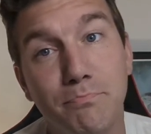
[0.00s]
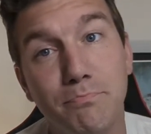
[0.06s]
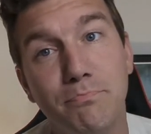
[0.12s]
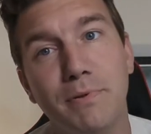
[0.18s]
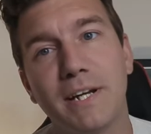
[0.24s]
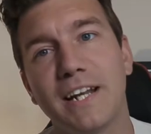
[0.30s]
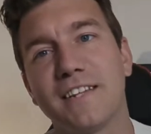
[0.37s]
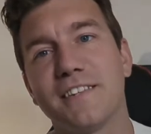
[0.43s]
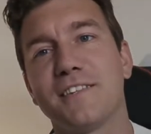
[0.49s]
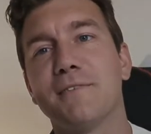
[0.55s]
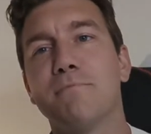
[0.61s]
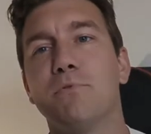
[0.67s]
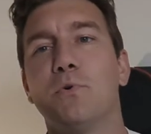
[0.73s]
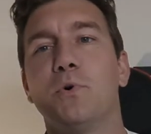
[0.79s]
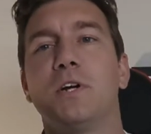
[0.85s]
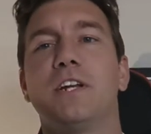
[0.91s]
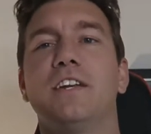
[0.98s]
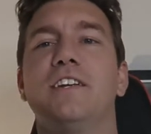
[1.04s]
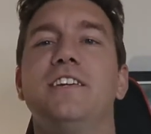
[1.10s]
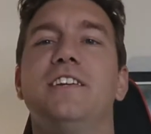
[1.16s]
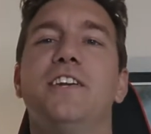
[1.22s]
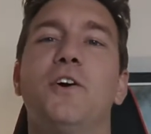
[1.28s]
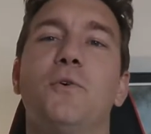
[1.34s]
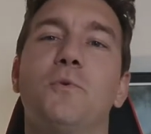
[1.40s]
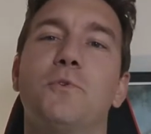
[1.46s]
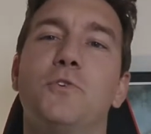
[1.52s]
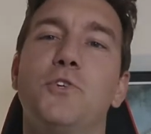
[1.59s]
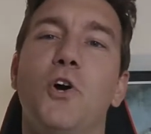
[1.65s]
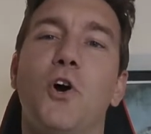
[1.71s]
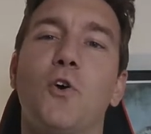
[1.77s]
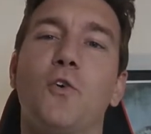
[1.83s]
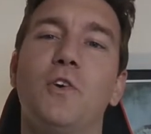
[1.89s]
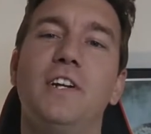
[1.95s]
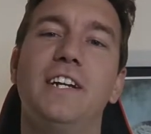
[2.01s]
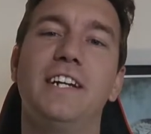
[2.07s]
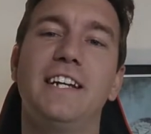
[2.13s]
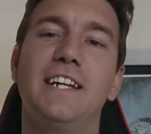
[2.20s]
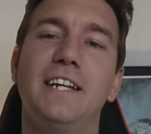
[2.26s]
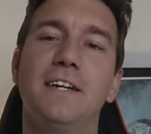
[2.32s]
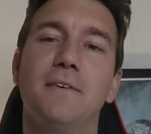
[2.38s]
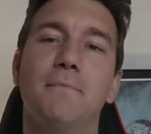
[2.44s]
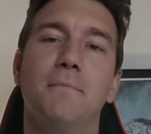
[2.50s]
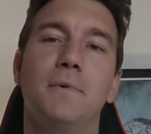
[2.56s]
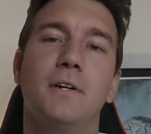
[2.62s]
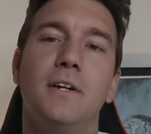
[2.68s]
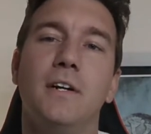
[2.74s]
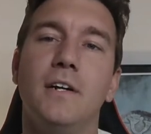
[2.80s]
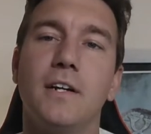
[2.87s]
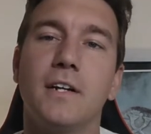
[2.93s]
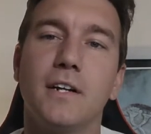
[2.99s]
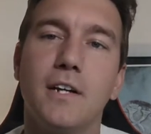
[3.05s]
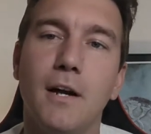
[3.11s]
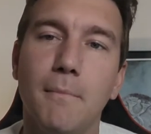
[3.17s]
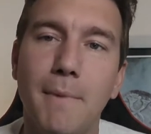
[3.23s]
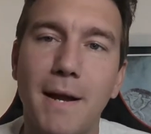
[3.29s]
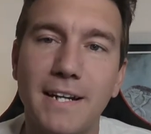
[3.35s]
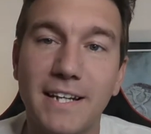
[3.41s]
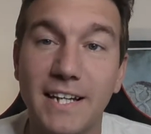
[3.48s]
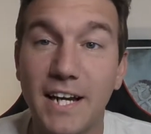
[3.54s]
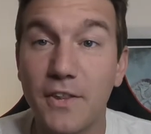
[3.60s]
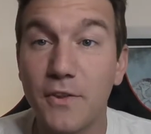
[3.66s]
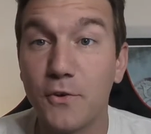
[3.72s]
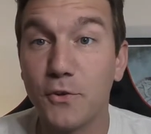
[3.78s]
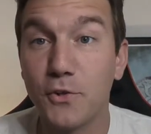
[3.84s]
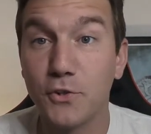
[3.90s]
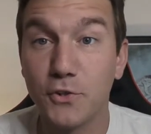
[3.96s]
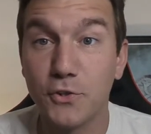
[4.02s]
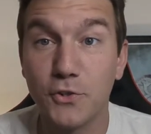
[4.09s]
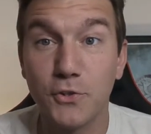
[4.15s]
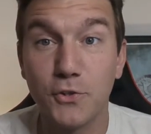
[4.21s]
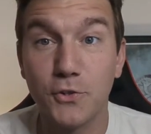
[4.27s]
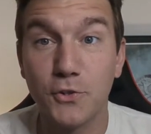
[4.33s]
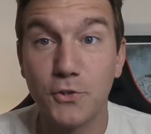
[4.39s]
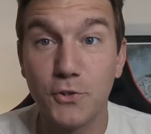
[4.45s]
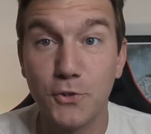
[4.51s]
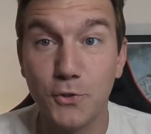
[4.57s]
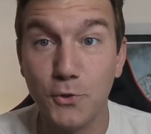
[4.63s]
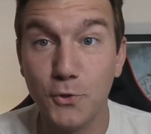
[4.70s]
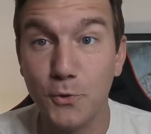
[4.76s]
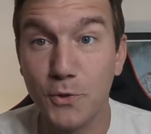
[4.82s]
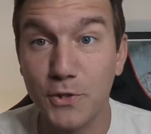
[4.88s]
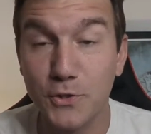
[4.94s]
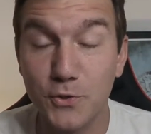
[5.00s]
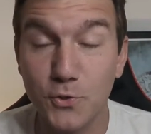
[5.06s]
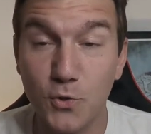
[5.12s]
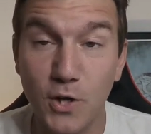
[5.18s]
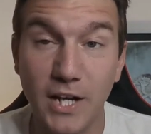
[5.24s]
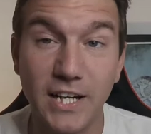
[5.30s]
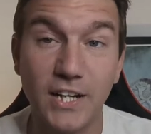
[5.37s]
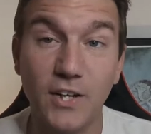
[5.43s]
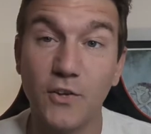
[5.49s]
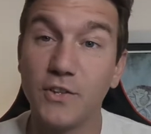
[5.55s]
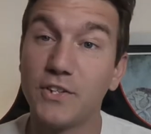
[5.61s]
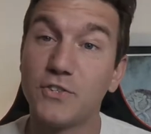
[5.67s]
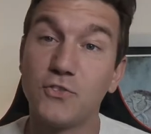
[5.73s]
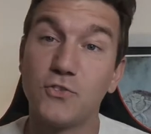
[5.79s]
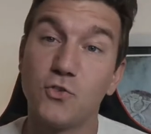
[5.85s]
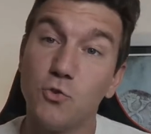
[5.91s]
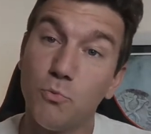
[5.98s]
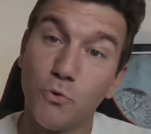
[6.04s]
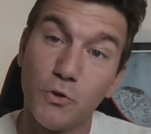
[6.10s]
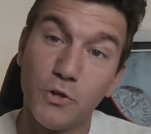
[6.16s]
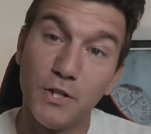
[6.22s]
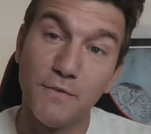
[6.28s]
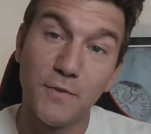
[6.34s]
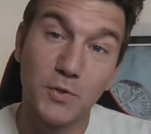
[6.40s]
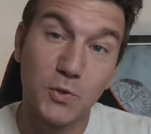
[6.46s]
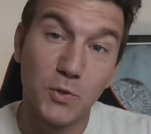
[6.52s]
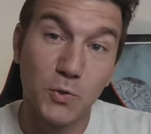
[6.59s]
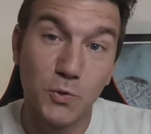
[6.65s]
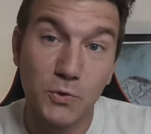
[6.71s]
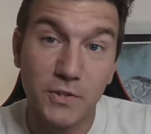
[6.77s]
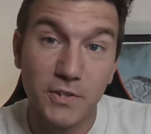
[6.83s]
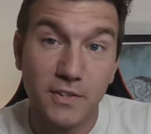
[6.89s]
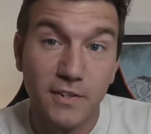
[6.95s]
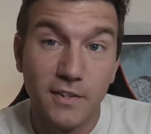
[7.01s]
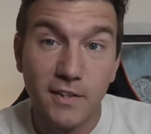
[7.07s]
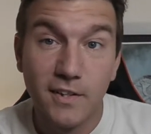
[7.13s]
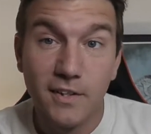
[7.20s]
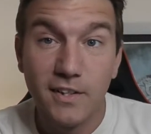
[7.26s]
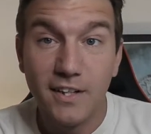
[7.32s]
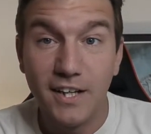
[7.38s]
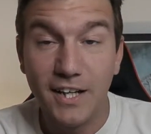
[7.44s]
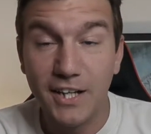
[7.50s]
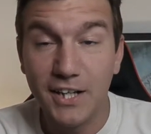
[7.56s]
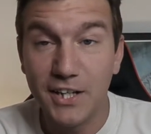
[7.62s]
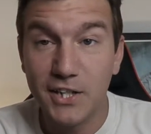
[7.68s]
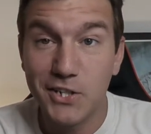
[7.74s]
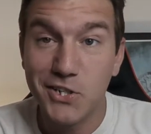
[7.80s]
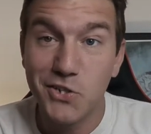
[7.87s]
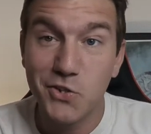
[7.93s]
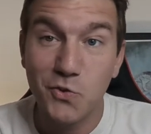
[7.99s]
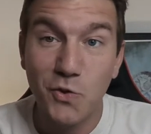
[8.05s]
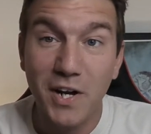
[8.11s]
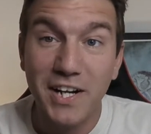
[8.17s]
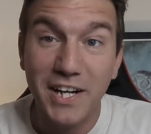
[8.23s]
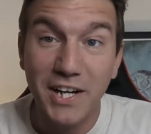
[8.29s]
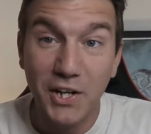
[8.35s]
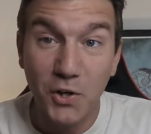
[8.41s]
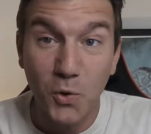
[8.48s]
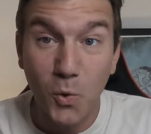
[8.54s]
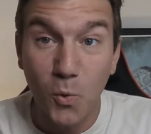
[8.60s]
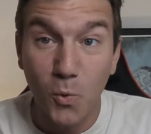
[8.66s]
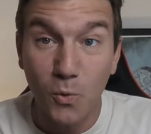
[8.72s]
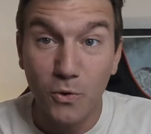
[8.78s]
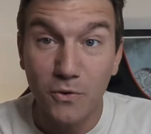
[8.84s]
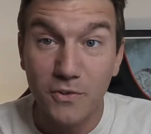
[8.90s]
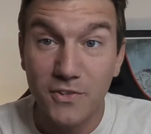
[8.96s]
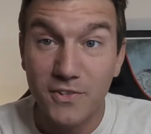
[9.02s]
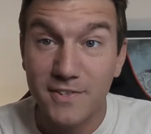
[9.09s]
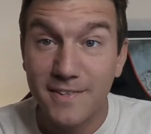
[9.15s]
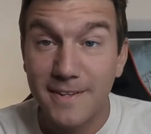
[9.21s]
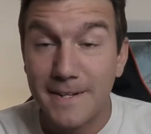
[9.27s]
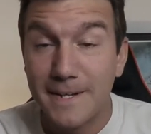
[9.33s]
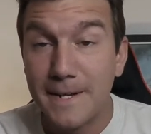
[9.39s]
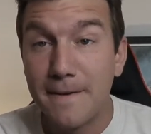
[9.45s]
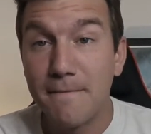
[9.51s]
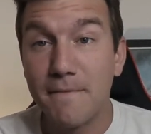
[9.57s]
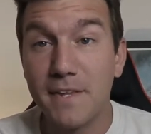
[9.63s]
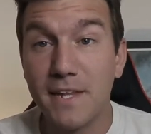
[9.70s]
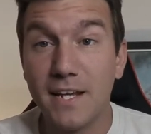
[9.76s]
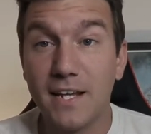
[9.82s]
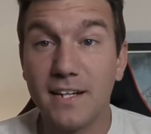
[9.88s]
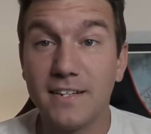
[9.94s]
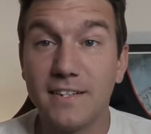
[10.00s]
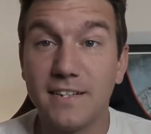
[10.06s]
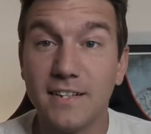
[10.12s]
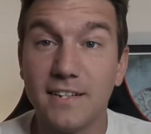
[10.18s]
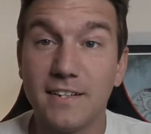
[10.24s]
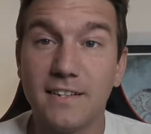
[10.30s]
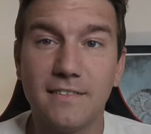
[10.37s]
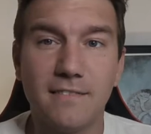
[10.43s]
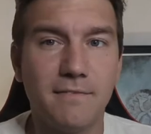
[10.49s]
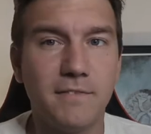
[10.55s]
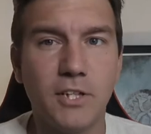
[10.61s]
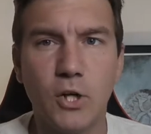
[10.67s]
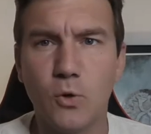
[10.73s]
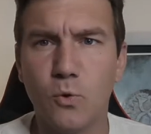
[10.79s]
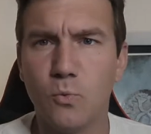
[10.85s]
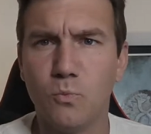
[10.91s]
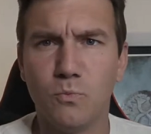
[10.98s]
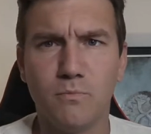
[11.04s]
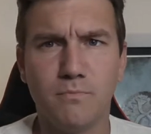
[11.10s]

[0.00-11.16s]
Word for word: but at some point, you know, Yerin and him come back together to to do this training on this super difficult uh, training course that uh, you know